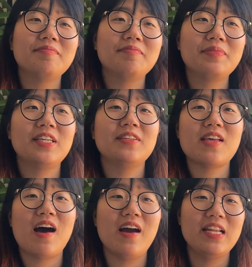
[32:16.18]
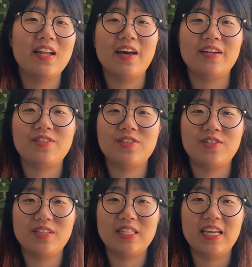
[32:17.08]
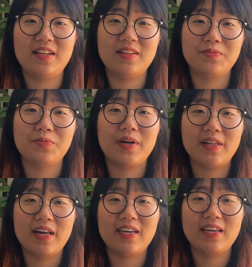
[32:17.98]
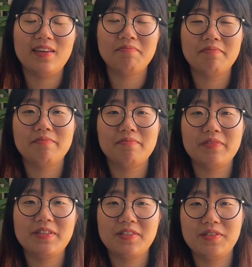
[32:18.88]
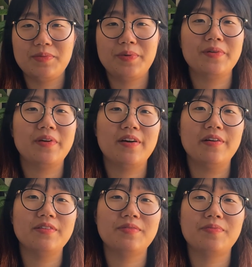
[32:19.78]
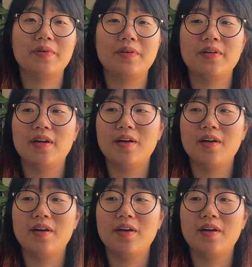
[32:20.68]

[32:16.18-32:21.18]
Because I like to knit while I listen to podcasts, but